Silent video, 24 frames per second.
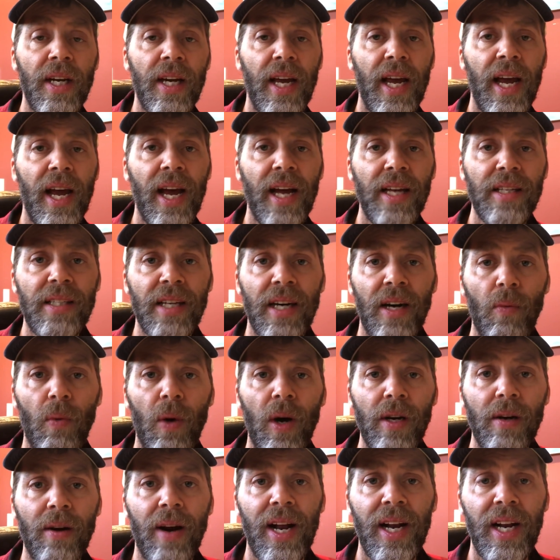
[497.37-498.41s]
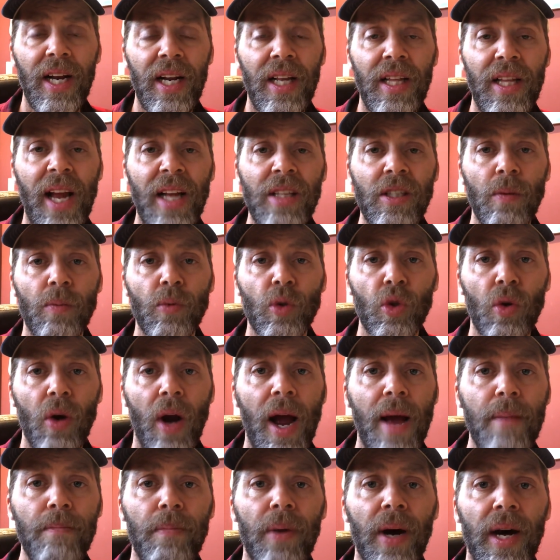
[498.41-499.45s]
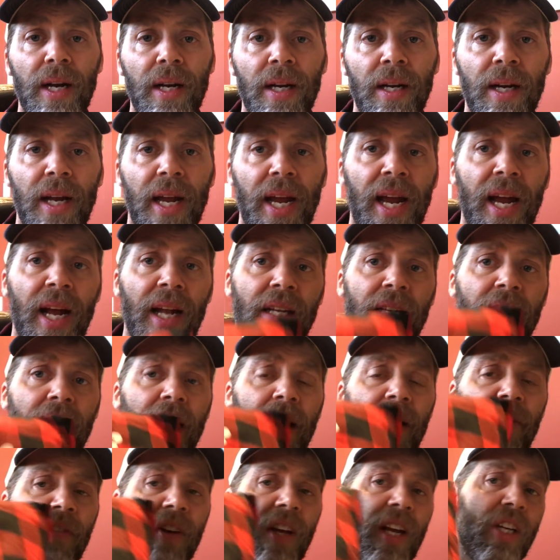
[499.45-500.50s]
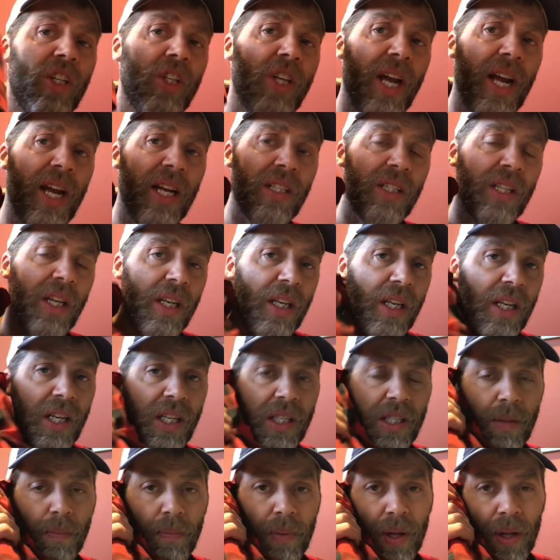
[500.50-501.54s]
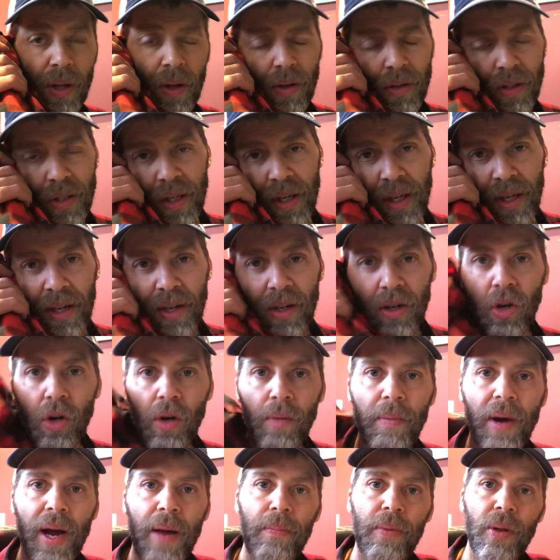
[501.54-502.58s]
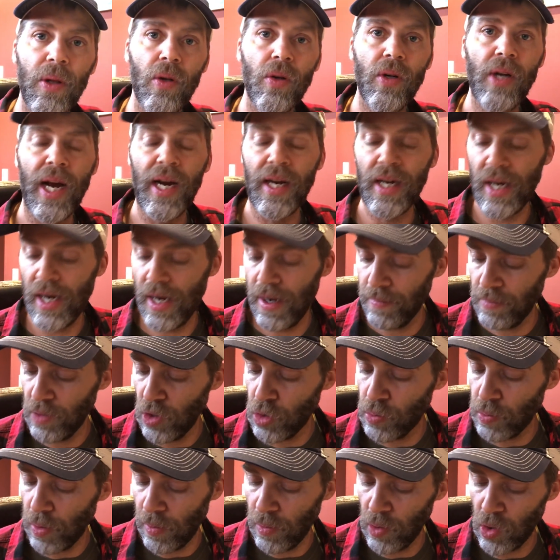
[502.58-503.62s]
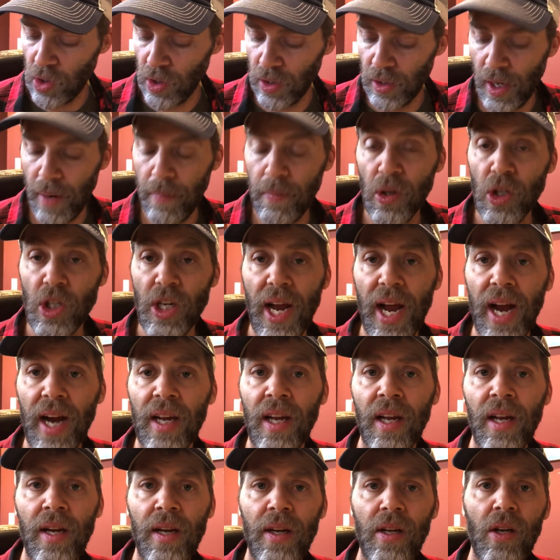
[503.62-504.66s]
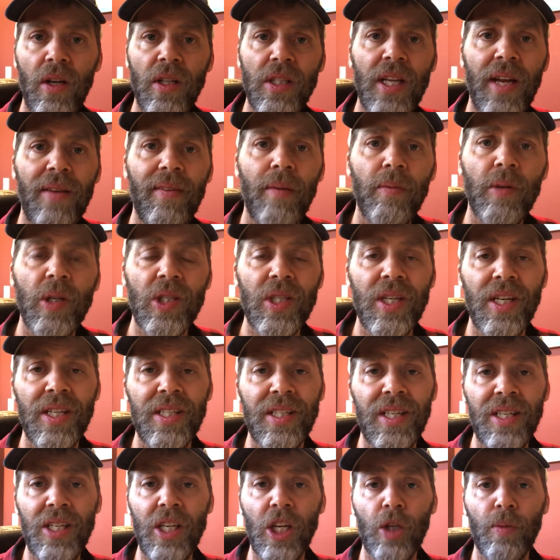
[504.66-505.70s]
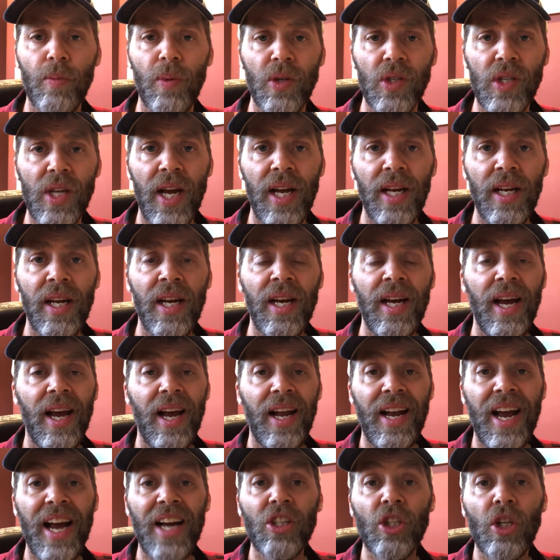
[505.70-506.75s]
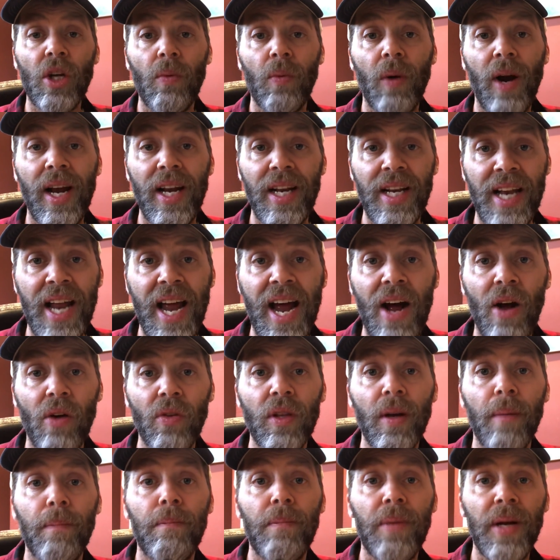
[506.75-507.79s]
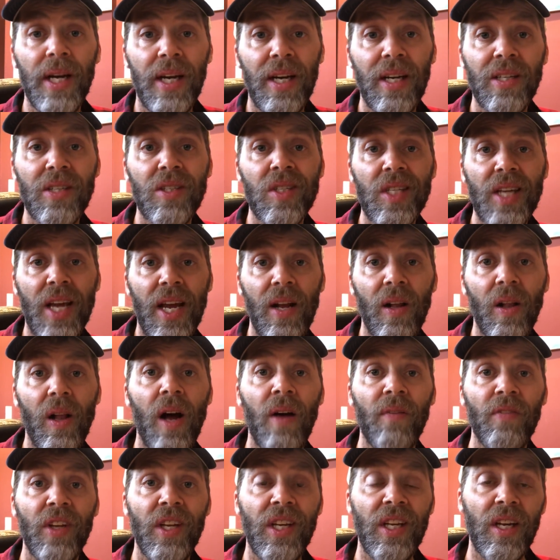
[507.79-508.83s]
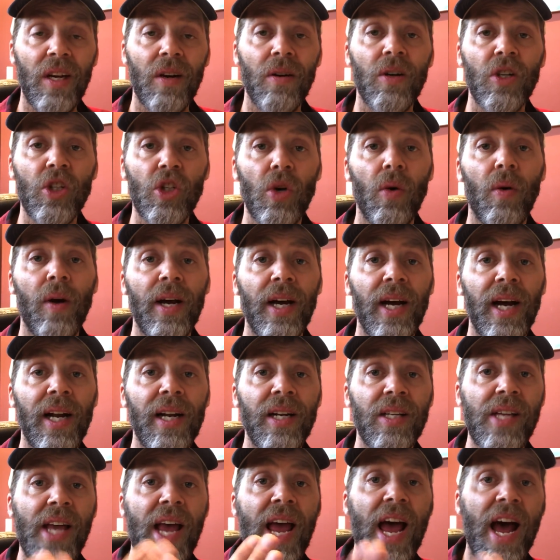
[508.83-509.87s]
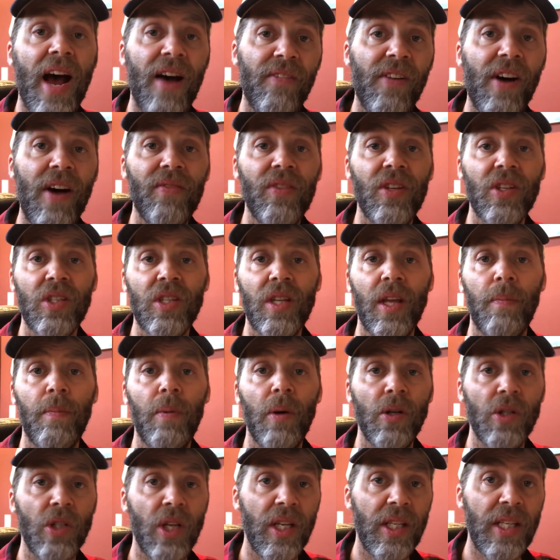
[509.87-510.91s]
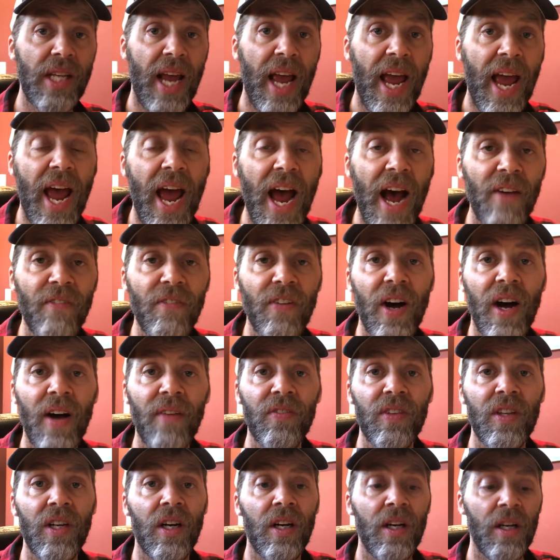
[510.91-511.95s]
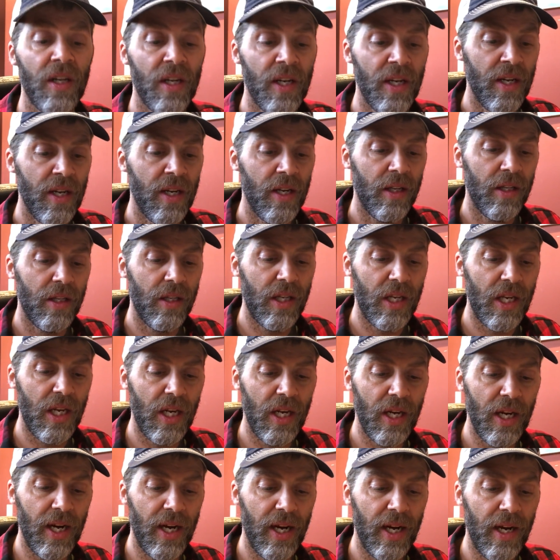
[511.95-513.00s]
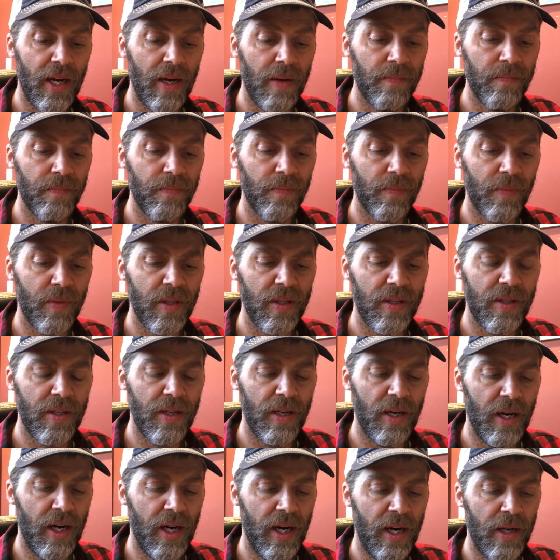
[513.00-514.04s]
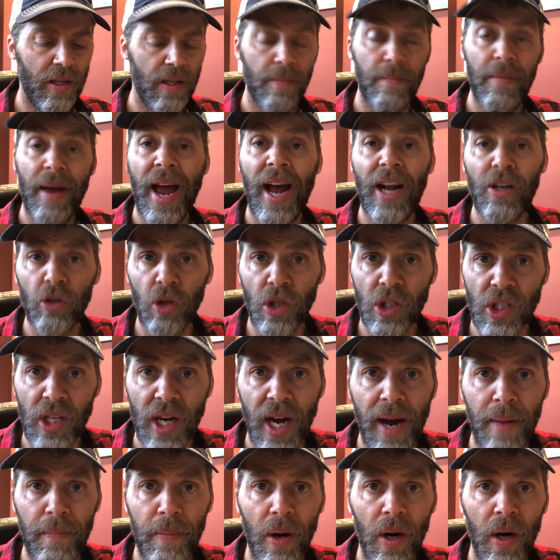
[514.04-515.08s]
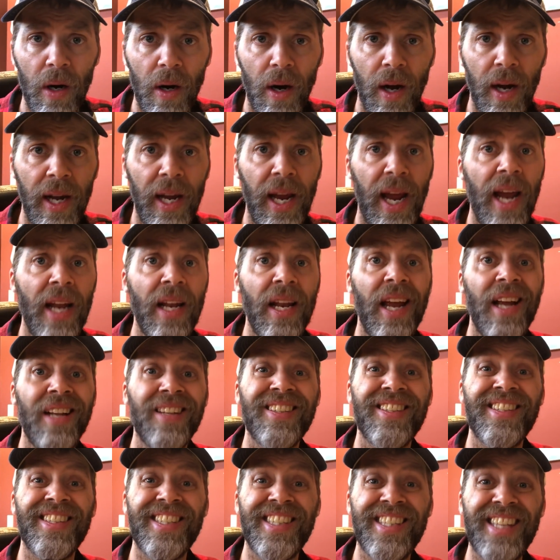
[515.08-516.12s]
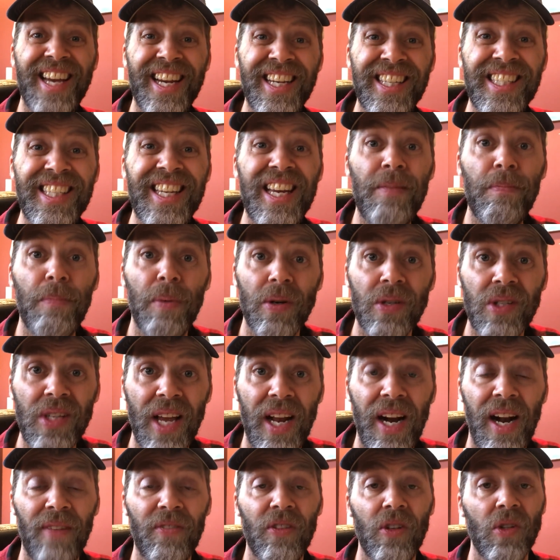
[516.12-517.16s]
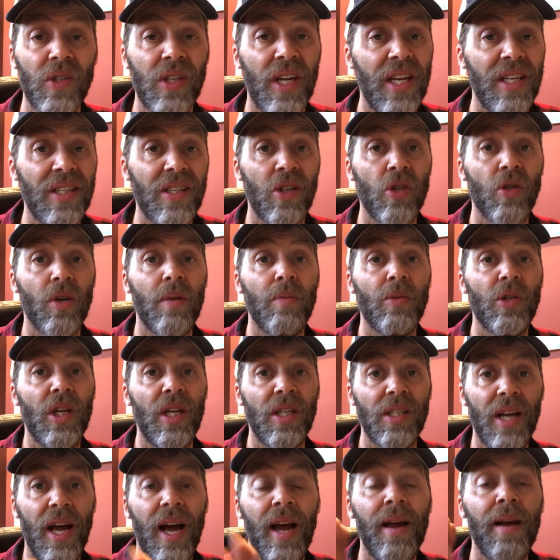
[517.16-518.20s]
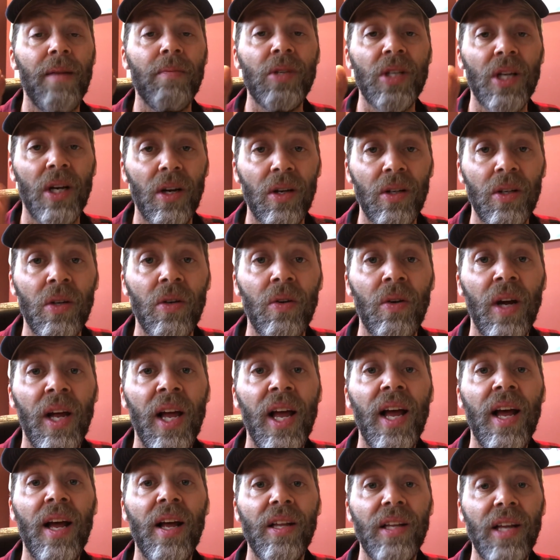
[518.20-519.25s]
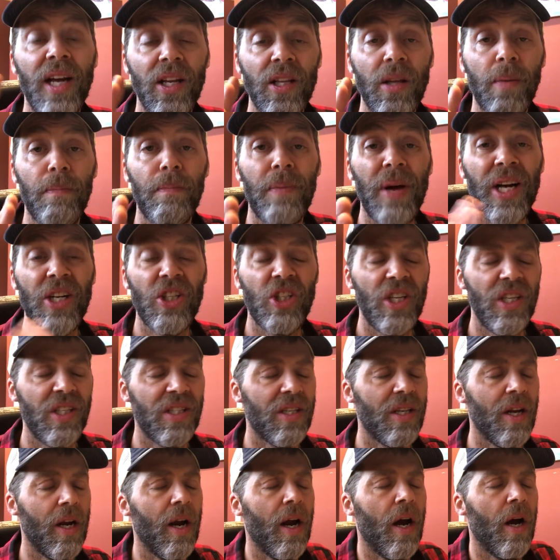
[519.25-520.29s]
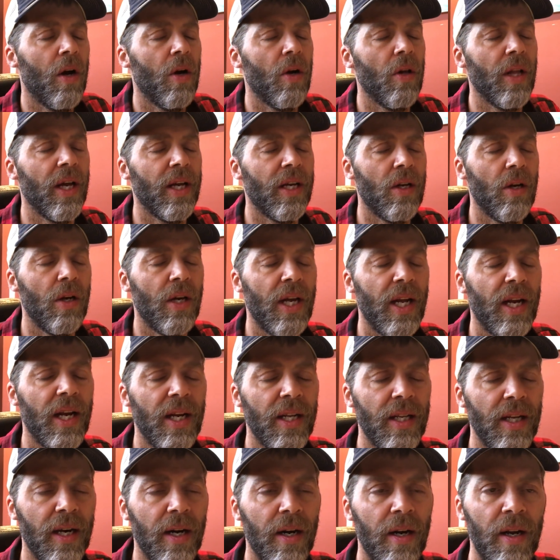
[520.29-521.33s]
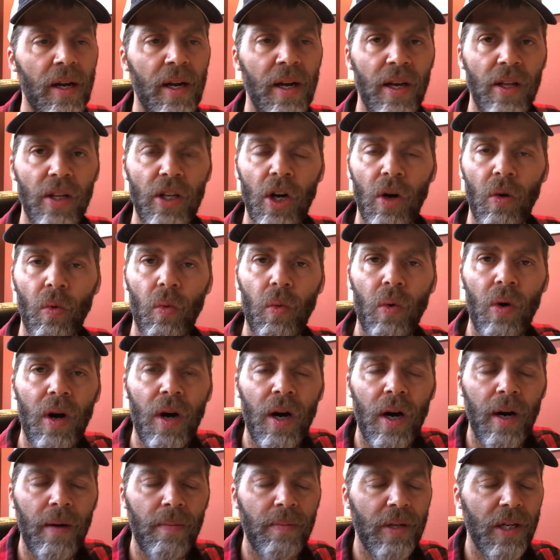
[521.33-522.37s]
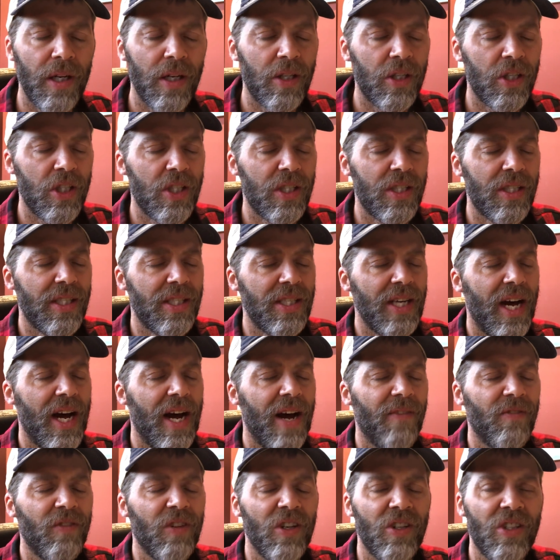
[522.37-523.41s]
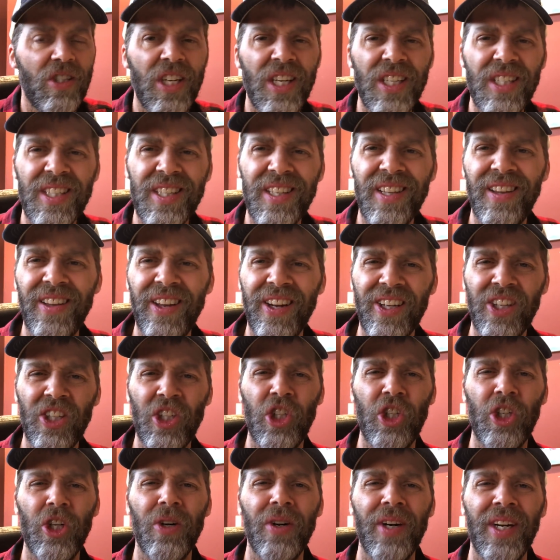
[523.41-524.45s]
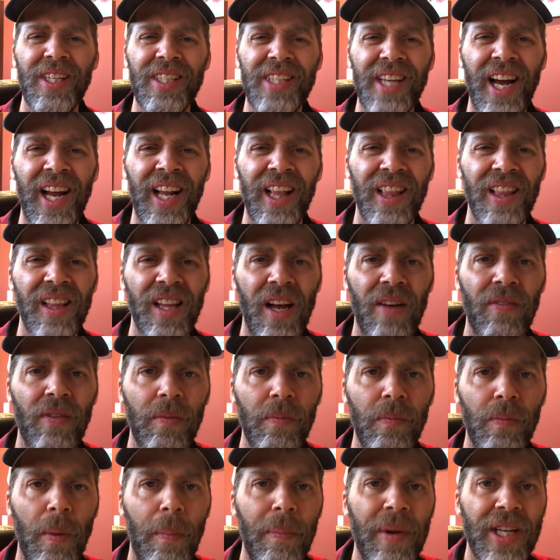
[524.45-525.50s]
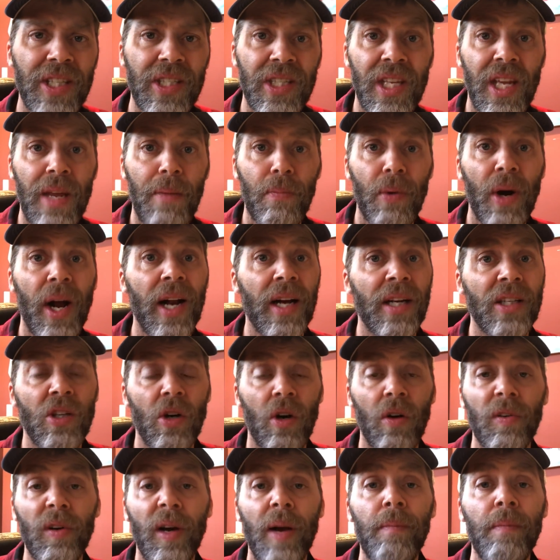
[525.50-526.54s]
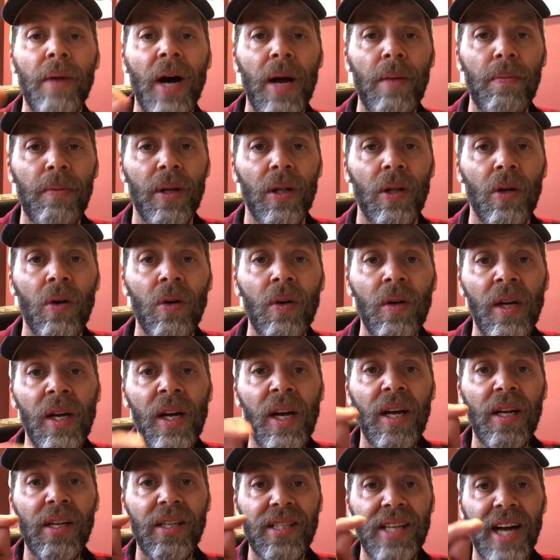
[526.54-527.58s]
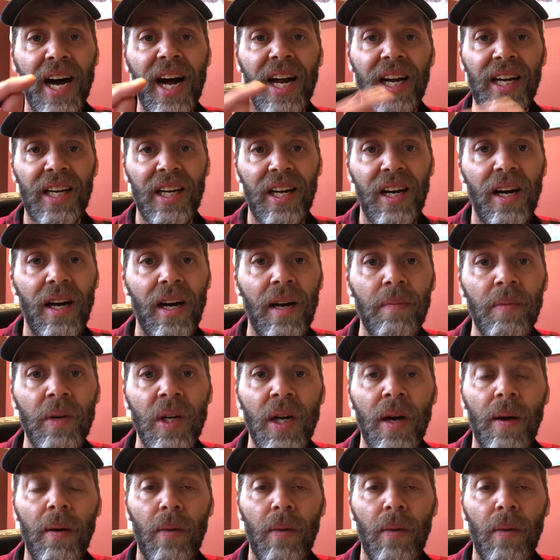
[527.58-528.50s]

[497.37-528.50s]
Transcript: And uh, while you're at it, hit that subscribe button. And uh, if you get a chance and you need some pillows, go to mypillow.com, use promo code Lumberjack. You can save up to 66%. And actually, right now, the biggest sale of the the year is going on. It's half off the slippers. It's half off the the um, uh, the mattress topper, uh, and it's sixty percent off those Giza Dream sheets. I am telling you, they are the best sheets. They oh, like you get in there, they're warm, they're soft, they're just luxurious. I love them. The best sleep products are over at MyPillow.com.